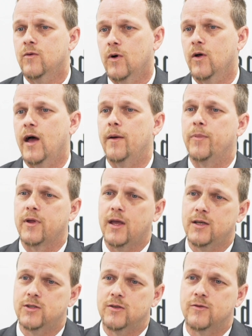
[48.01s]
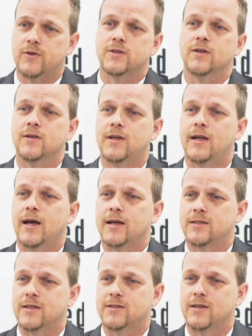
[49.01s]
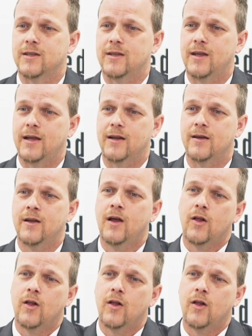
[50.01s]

Well, applications facilitate access to the data.